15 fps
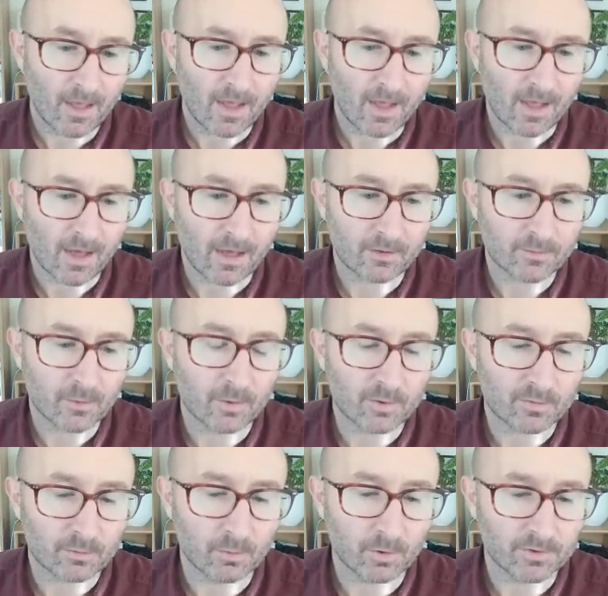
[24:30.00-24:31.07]
And of
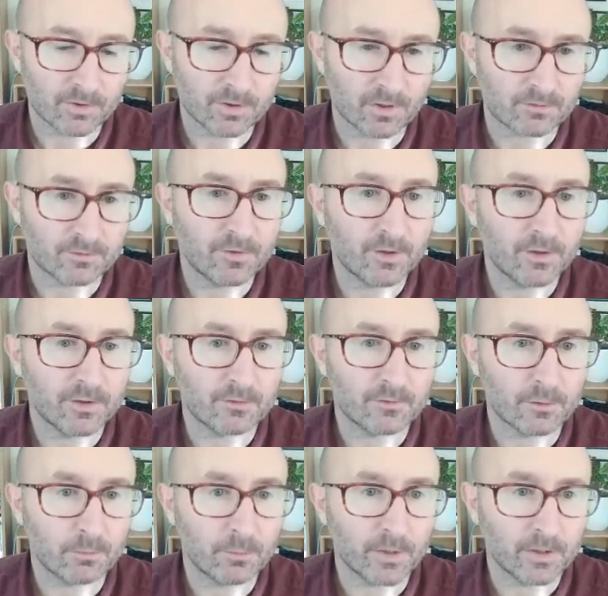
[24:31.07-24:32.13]
course, we want to get funding
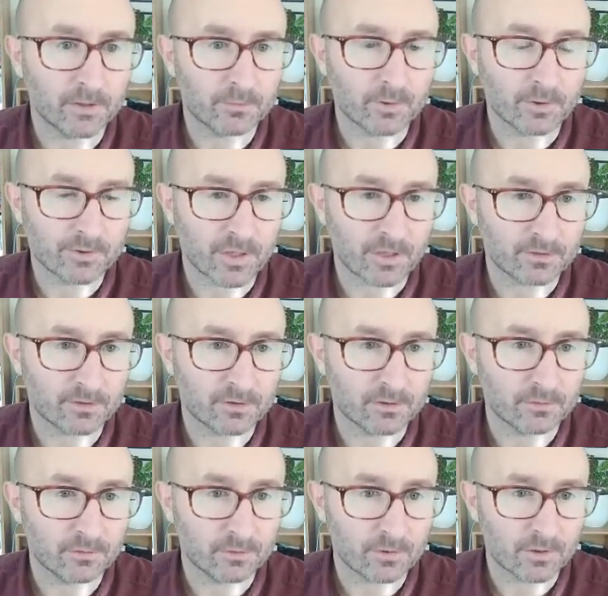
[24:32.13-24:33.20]
for bigger projects in the
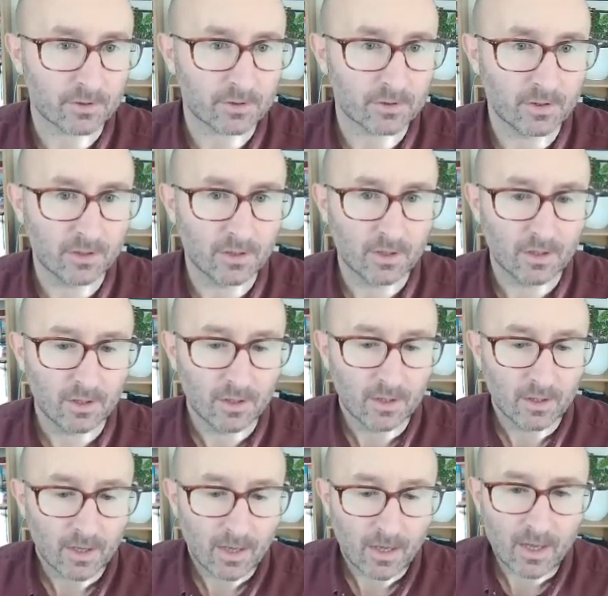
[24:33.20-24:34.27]
future.
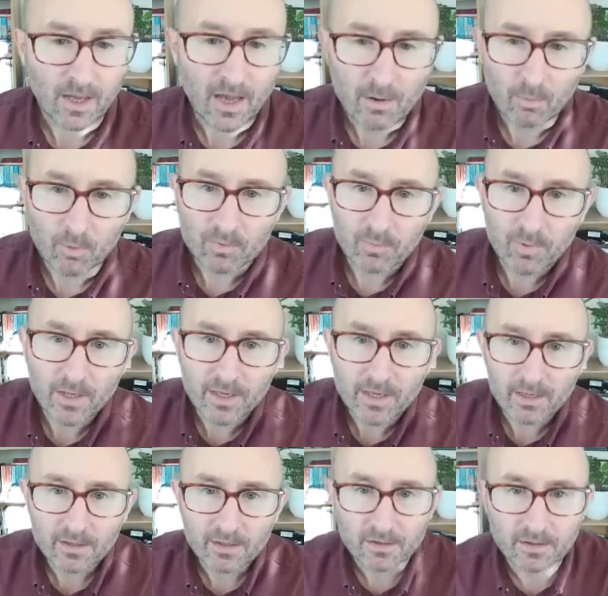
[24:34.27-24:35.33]
I won't
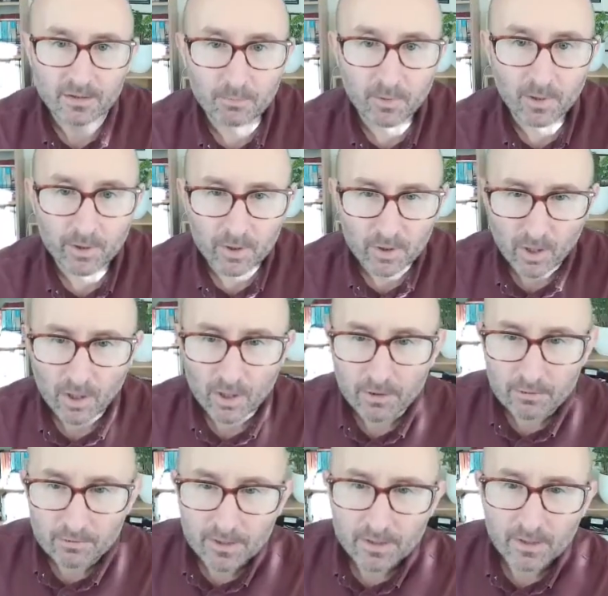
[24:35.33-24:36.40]
play the Blake
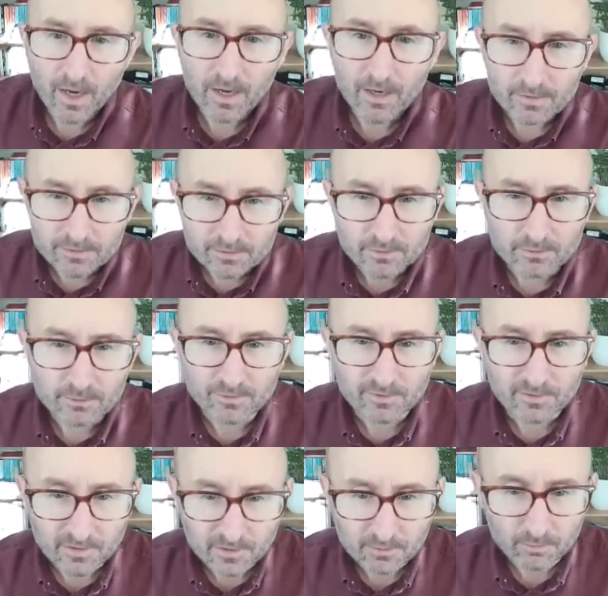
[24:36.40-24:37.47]
Diary High School
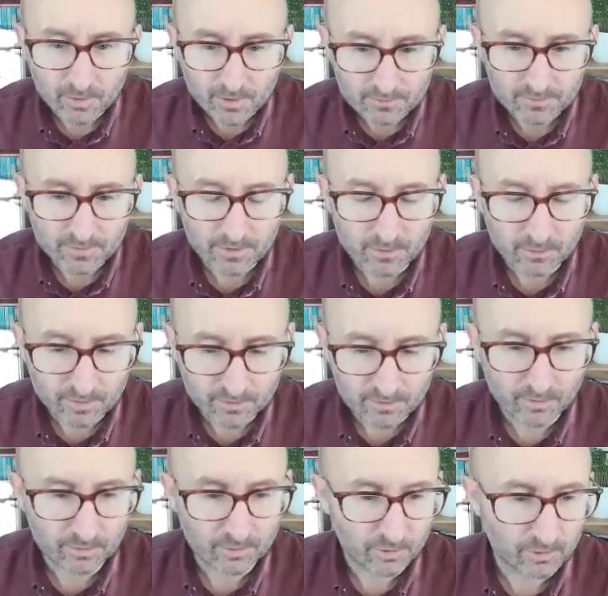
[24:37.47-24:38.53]
Sleep Week video that's
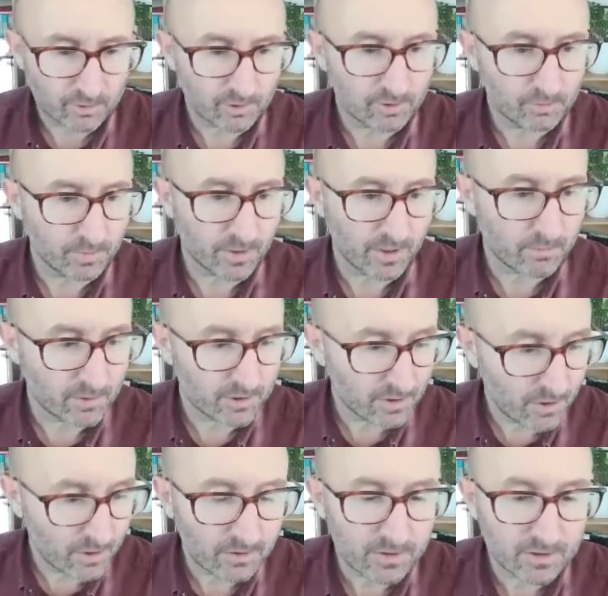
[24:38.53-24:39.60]
on YouTube, but I would
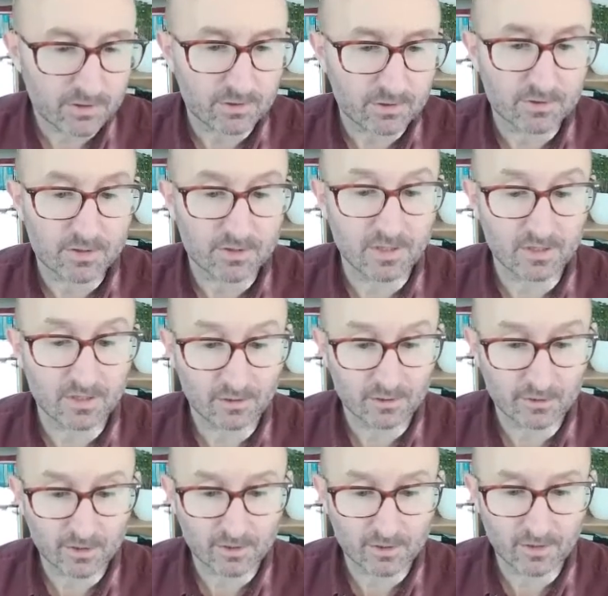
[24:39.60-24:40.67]
encourage you to take a
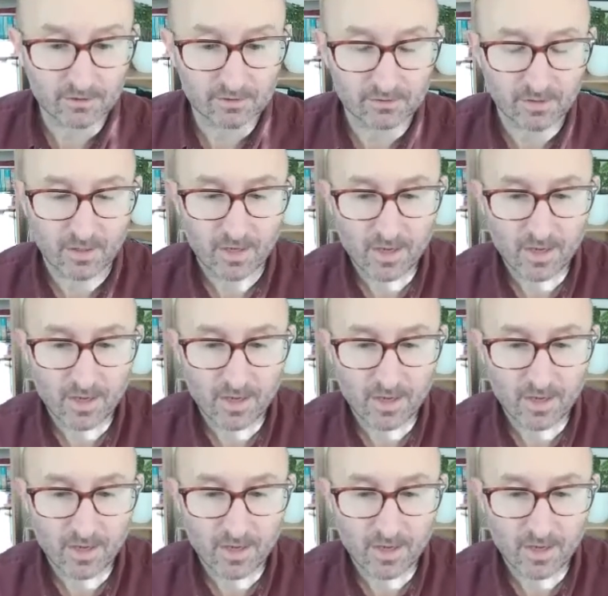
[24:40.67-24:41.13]
look at this.